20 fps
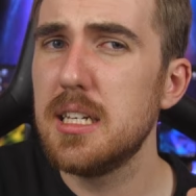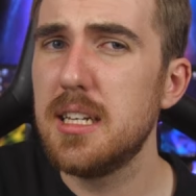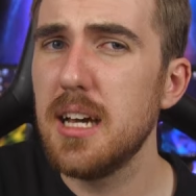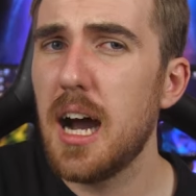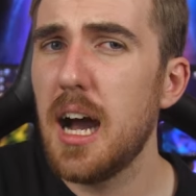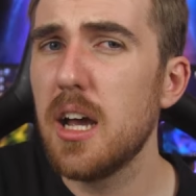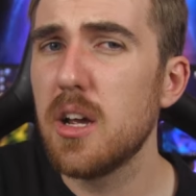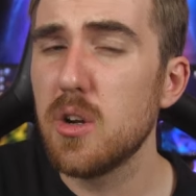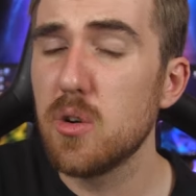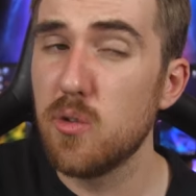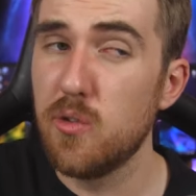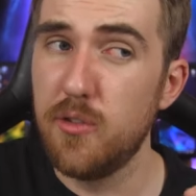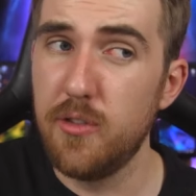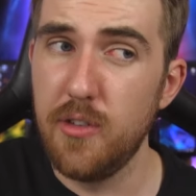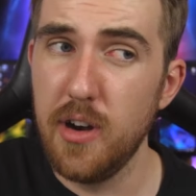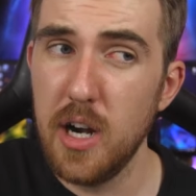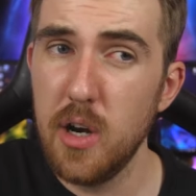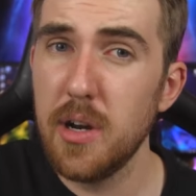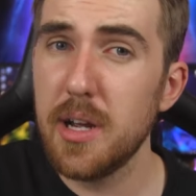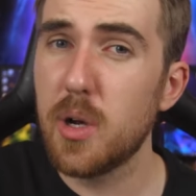die
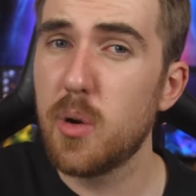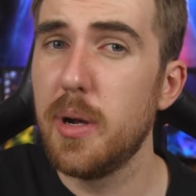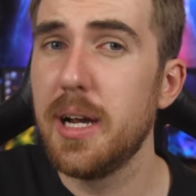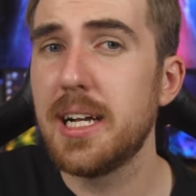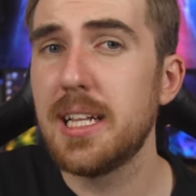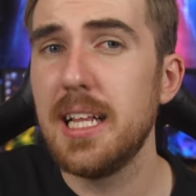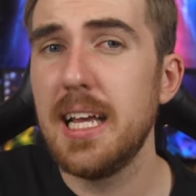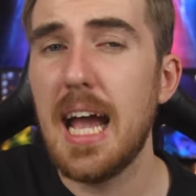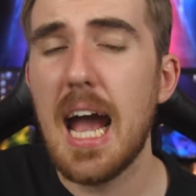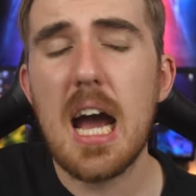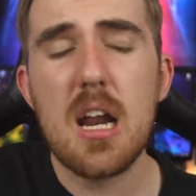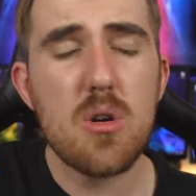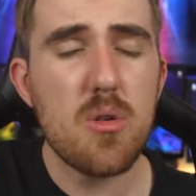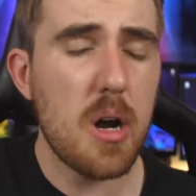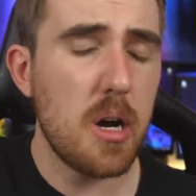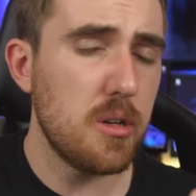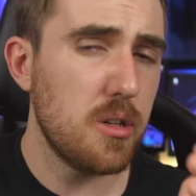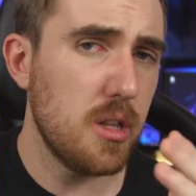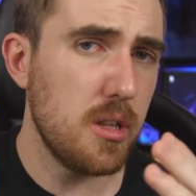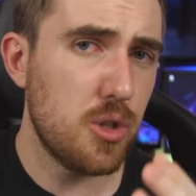very quickly at
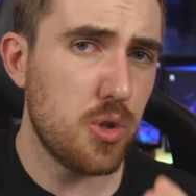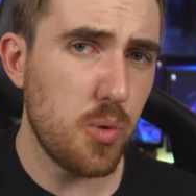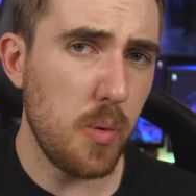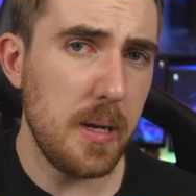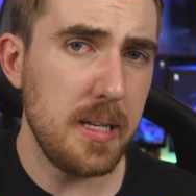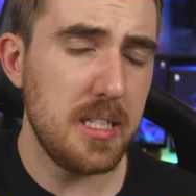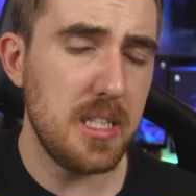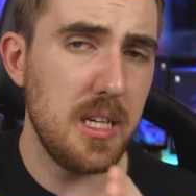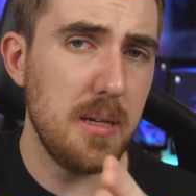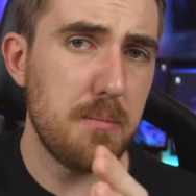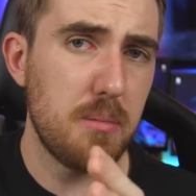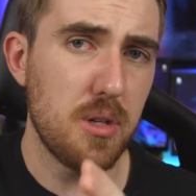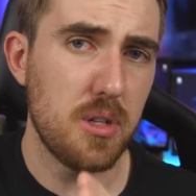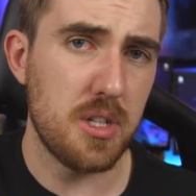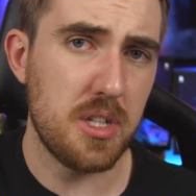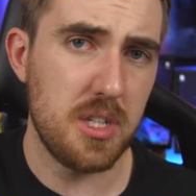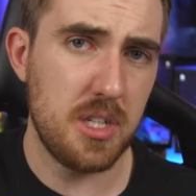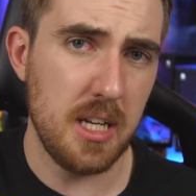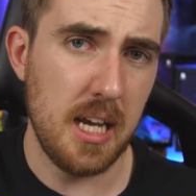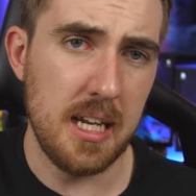around
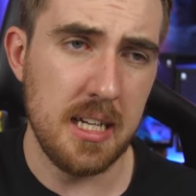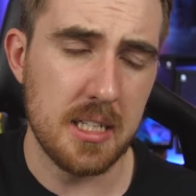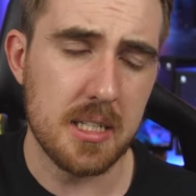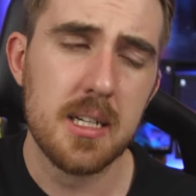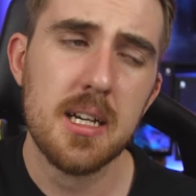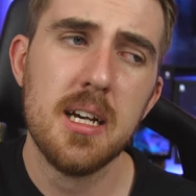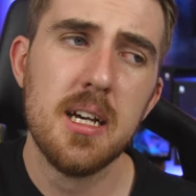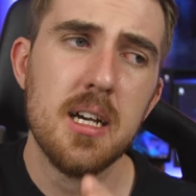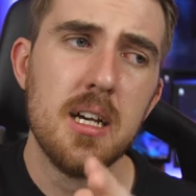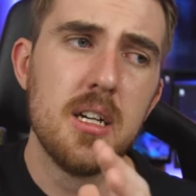20%.